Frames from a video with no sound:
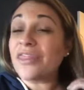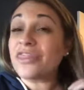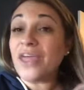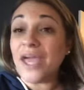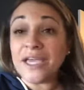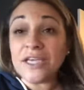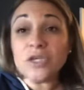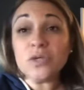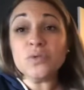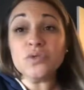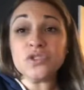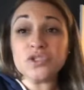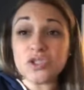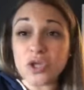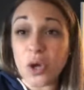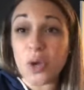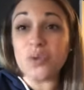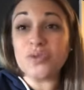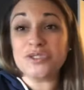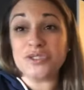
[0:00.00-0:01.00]
Thank you
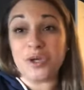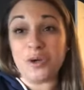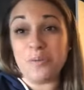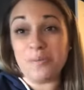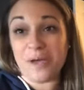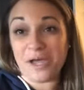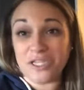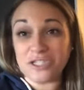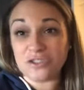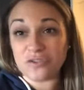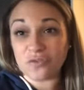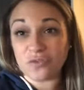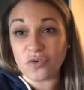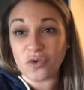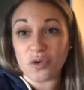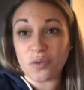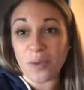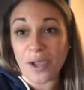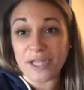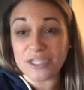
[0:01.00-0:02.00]
so much
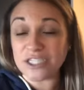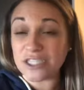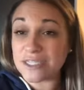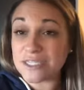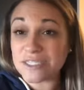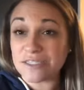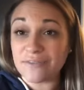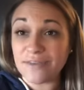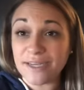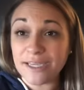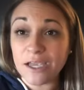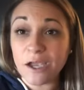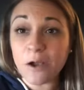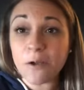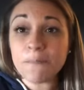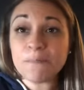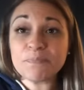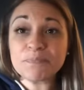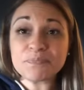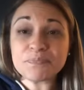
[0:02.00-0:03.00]
for watching this
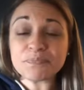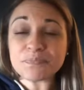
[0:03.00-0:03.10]
video.